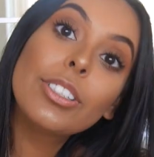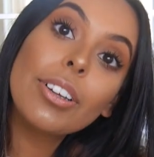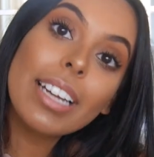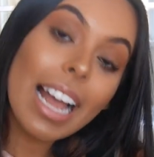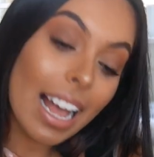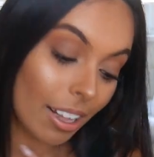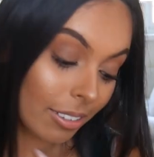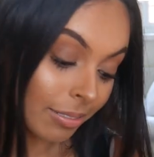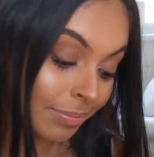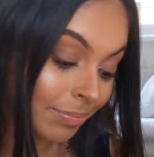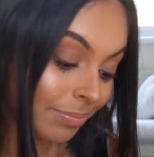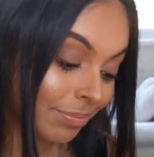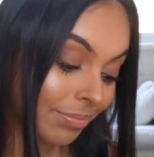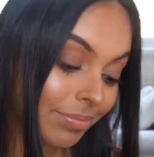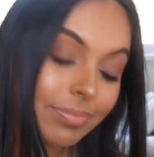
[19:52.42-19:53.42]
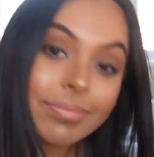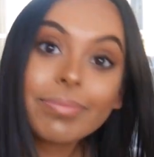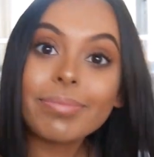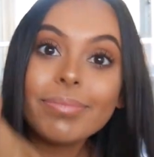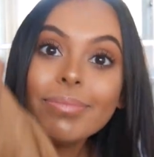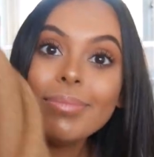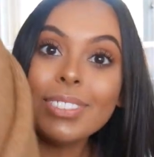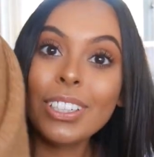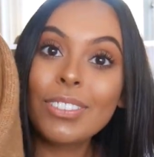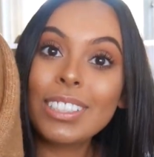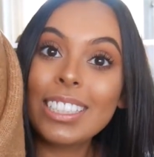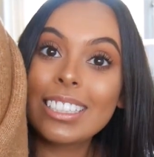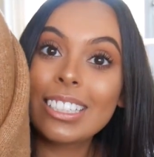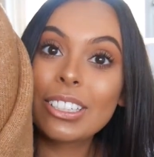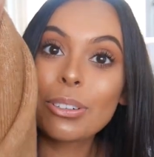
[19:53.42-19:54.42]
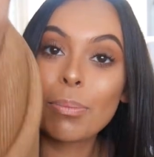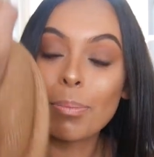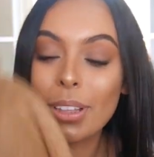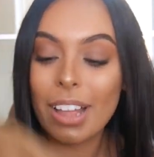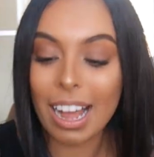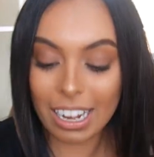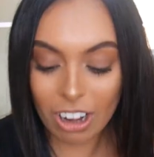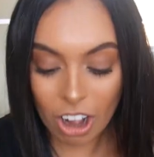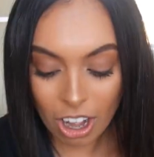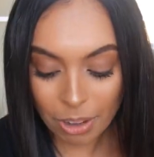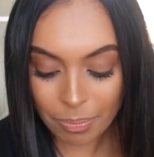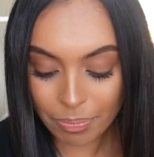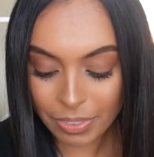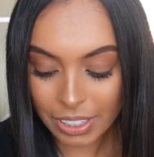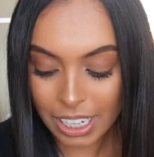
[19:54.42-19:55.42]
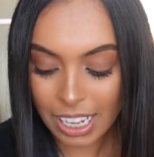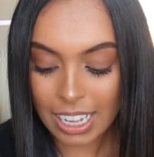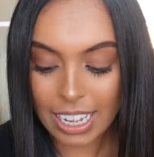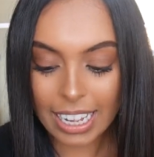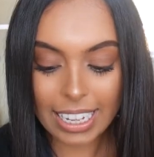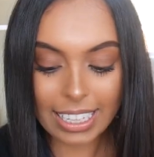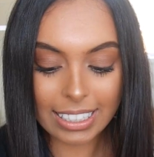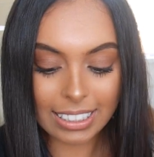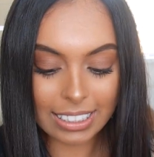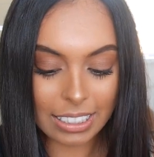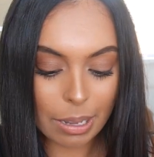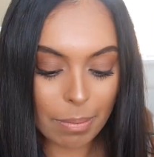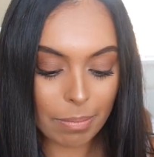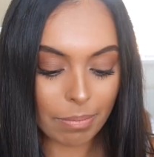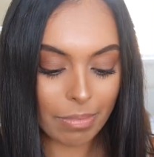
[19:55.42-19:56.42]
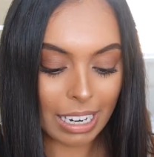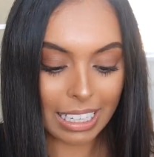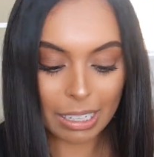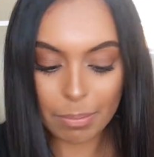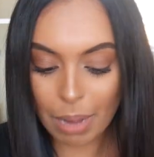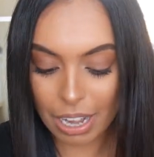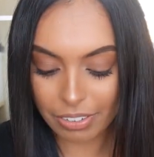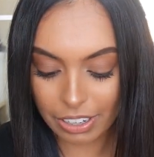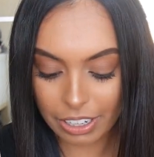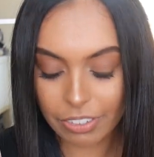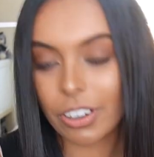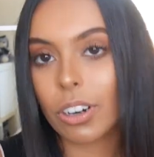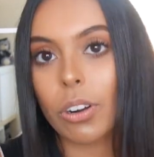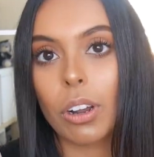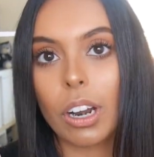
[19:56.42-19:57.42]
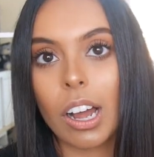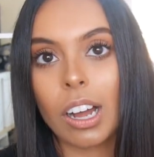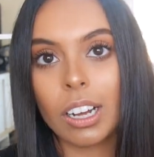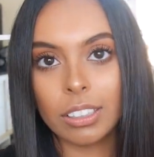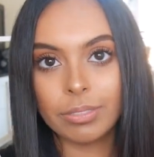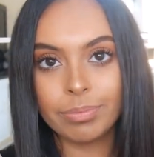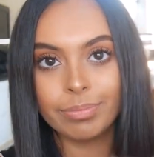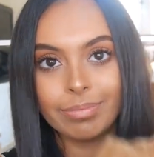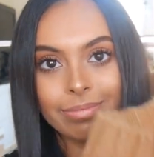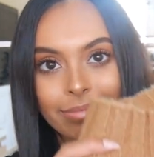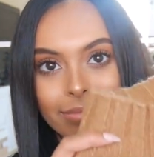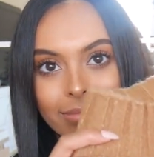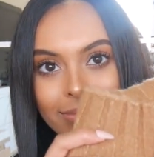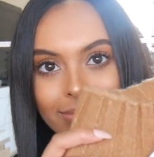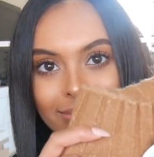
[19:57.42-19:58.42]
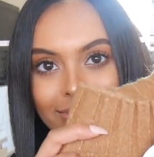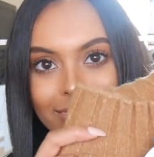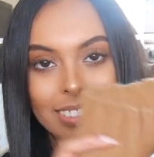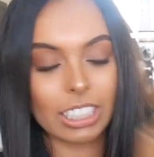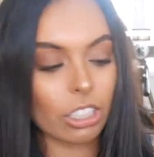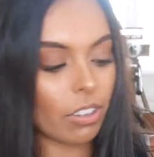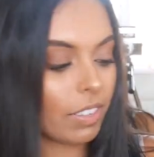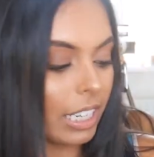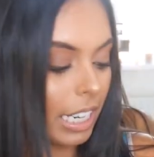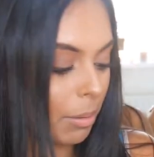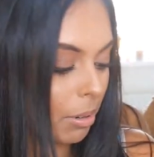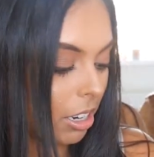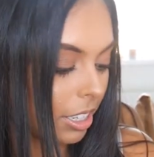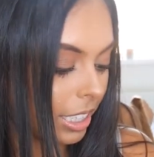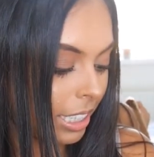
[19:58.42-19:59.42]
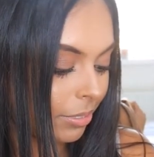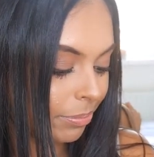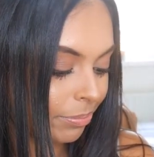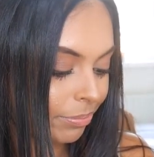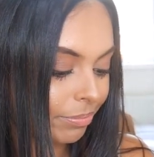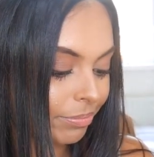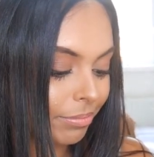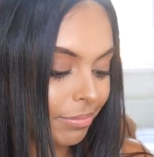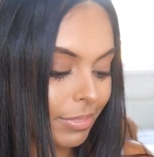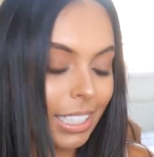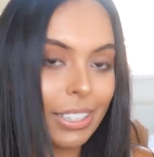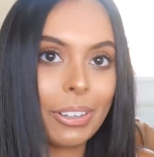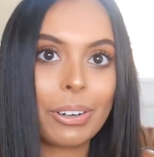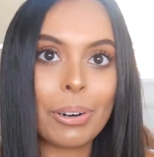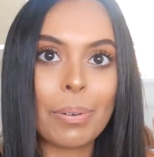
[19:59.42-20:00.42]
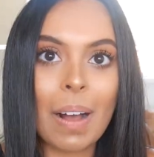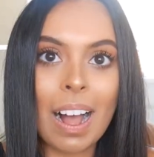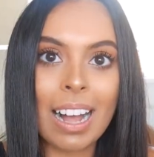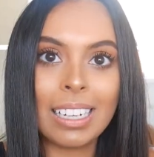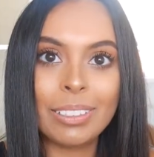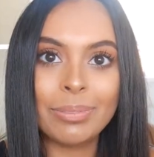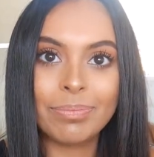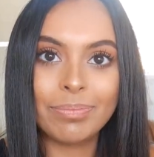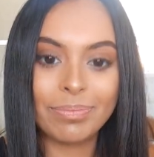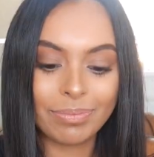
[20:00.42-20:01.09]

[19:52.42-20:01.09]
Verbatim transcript: So yeah, this is a jumper that I got. It's like my favourite colour. Got the label on it. Don't know why.